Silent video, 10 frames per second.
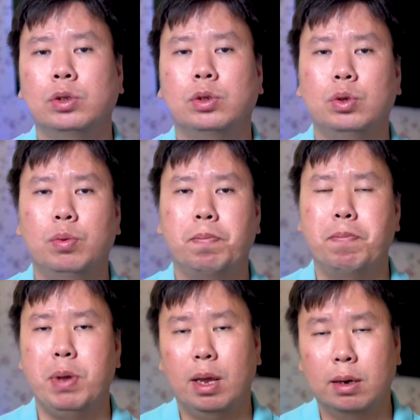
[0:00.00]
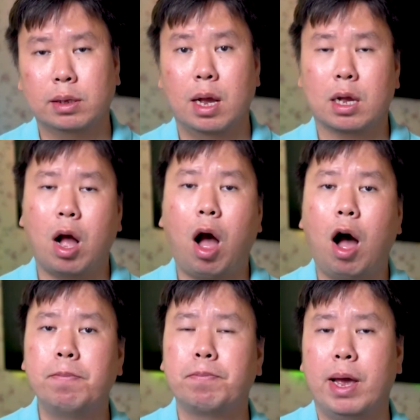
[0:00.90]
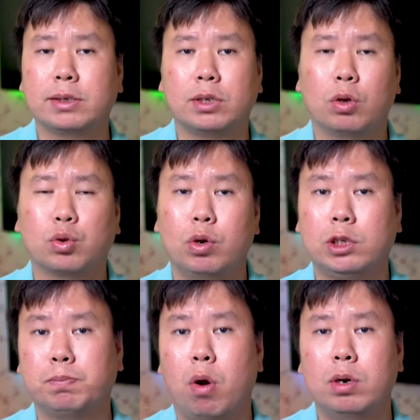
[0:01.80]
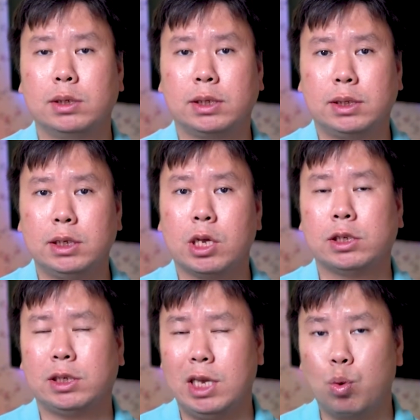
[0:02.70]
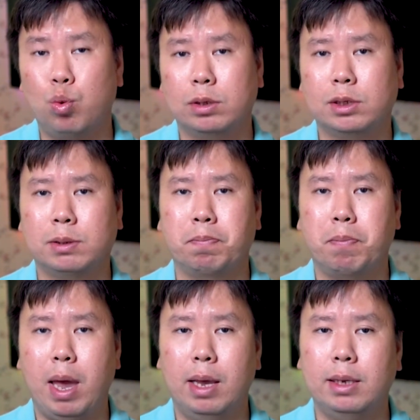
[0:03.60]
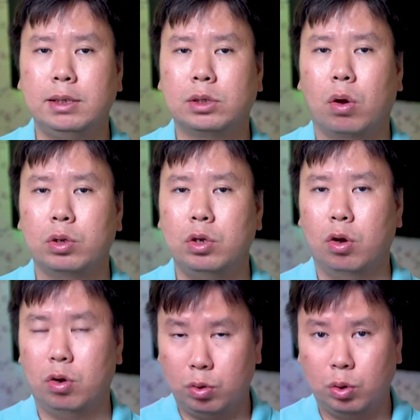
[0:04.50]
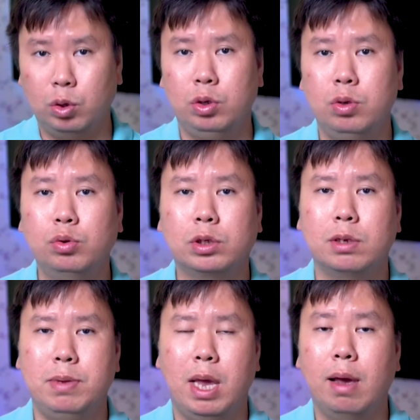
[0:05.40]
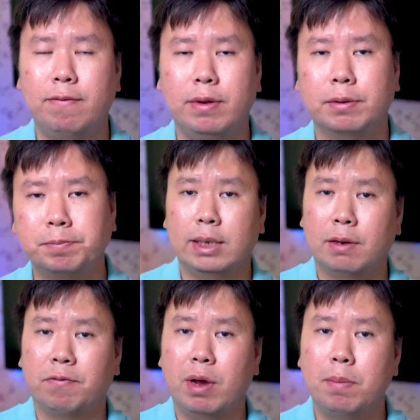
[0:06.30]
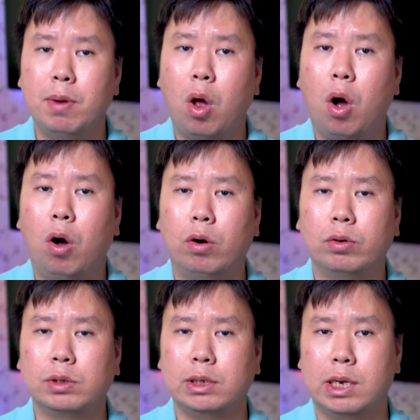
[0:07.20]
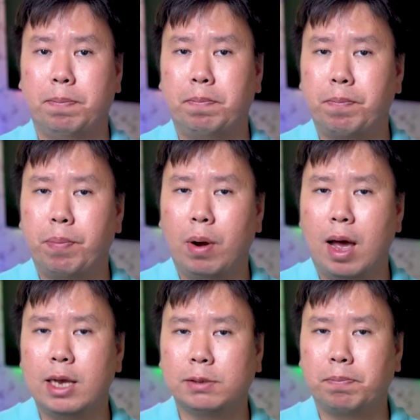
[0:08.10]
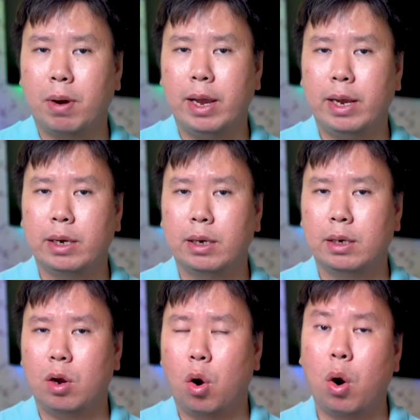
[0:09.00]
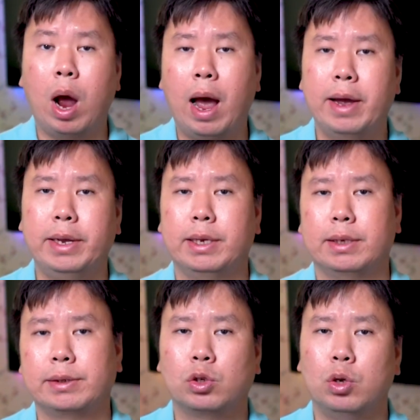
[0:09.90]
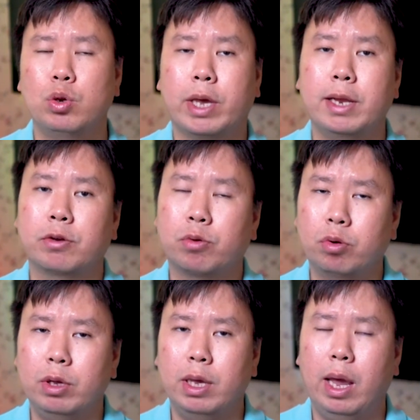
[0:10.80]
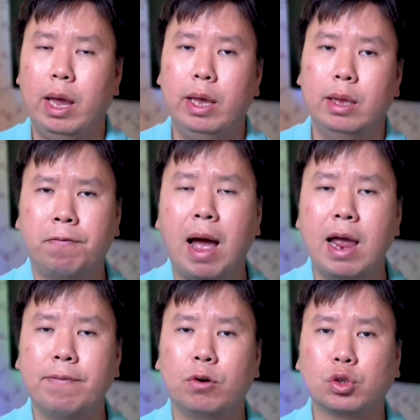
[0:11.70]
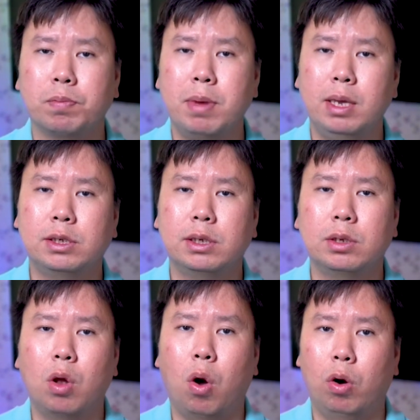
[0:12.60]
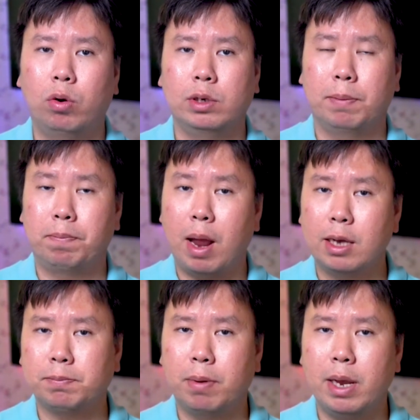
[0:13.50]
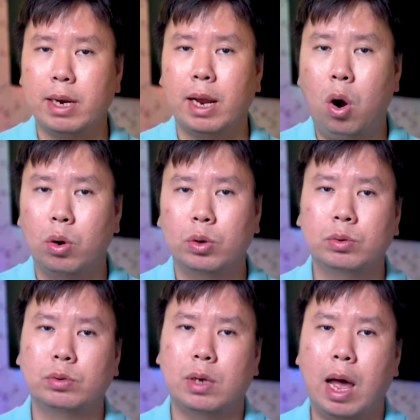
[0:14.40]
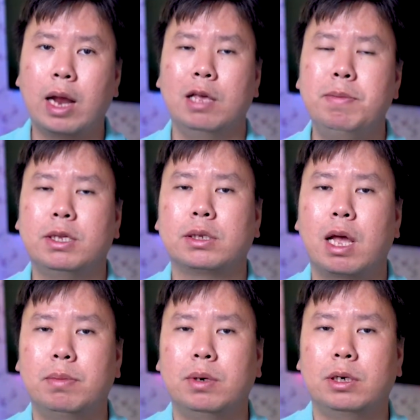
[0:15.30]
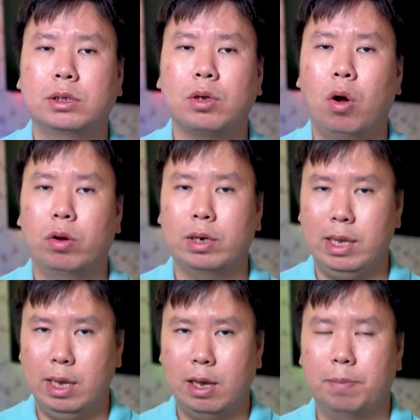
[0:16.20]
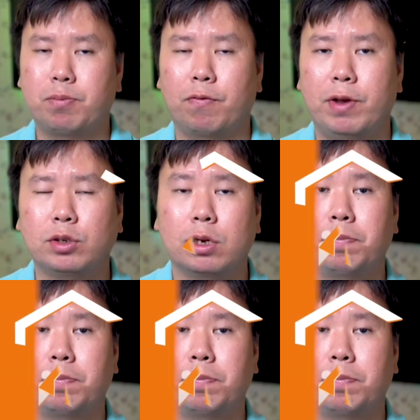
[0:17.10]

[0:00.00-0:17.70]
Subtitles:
to build a complex autoresponder sequence based on your user behavior. It's available on the Plus plan or higher, so you can create 5 automation on the Plus plan or unlimited numbers on the professional